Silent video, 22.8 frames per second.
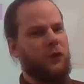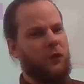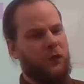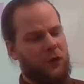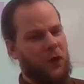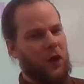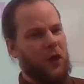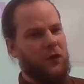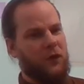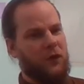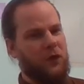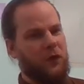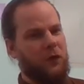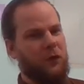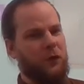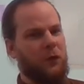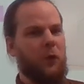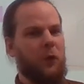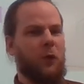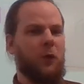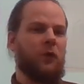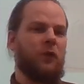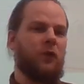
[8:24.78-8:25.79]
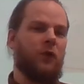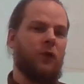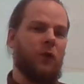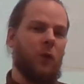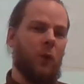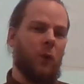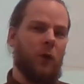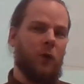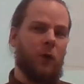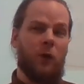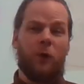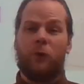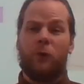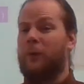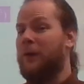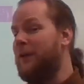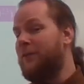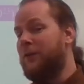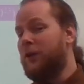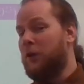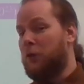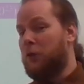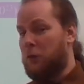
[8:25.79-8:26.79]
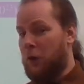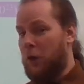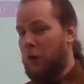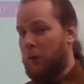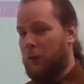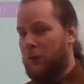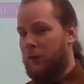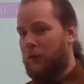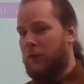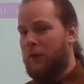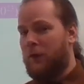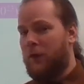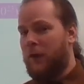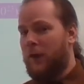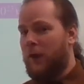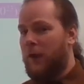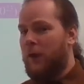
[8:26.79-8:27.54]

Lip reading: dozen or a score or even a gross.